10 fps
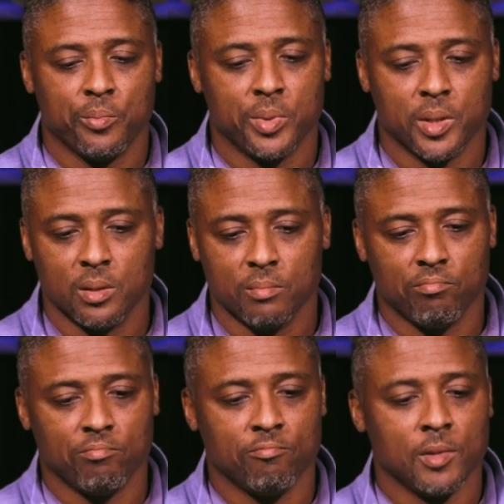But
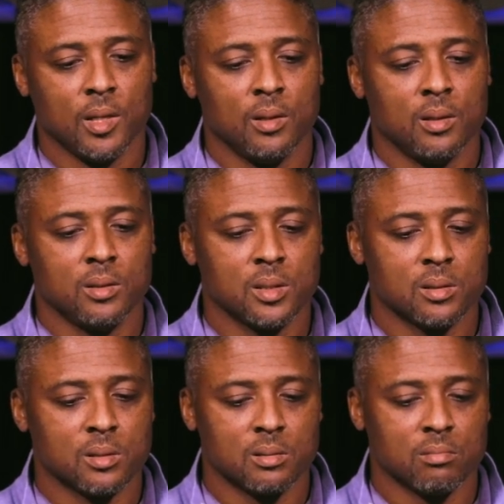I
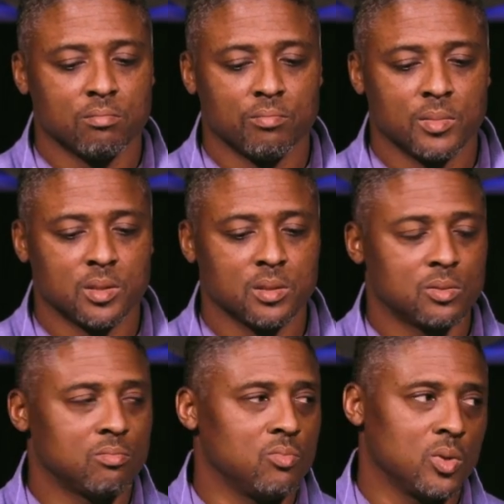
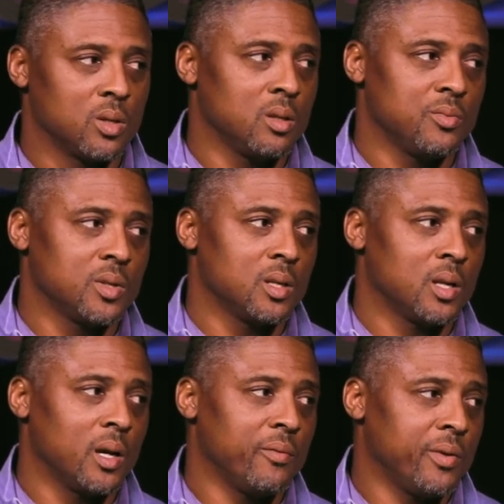just want to live a good
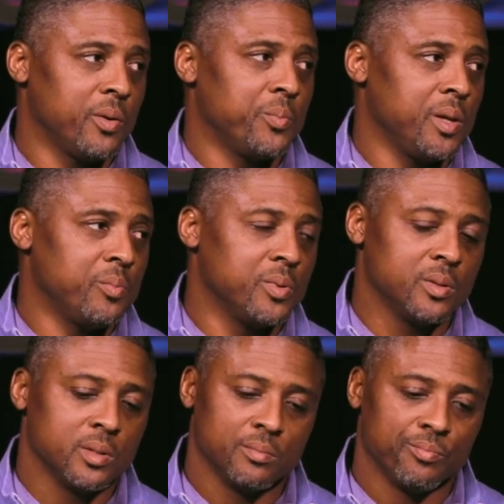life, help
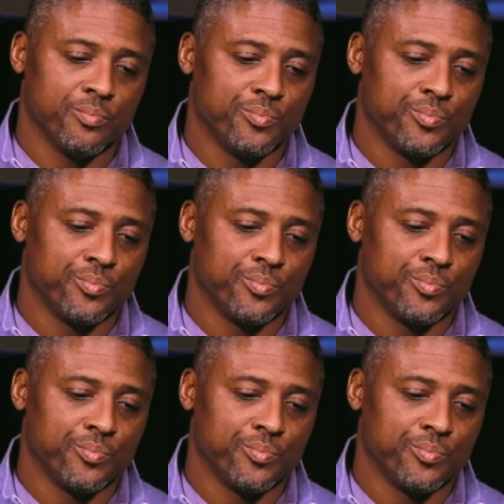people, and,